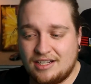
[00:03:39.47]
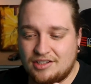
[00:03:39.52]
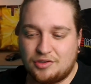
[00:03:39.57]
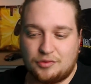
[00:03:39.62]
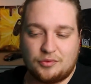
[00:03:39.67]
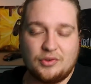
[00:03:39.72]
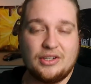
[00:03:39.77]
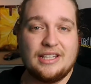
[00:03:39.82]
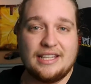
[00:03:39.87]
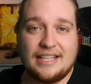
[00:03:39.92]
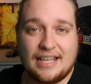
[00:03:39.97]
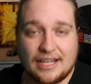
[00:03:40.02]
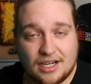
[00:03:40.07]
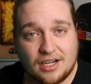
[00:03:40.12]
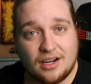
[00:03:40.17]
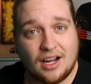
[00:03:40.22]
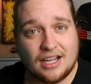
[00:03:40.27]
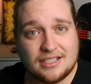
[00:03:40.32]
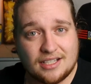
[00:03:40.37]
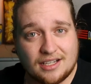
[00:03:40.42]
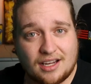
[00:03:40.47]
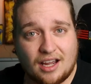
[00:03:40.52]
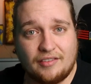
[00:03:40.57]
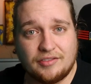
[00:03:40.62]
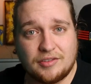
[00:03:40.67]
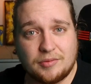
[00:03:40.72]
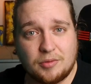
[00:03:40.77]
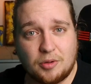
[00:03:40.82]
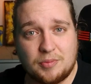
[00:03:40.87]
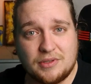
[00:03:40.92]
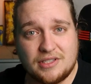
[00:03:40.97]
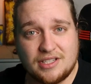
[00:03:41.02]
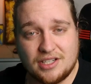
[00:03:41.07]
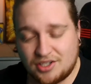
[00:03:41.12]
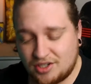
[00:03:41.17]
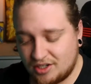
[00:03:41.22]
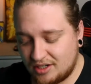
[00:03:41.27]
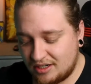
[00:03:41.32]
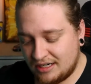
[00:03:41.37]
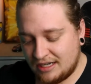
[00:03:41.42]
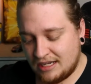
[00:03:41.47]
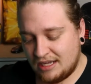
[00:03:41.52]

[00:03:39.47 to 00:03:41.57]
to really get a nice and comfortable position.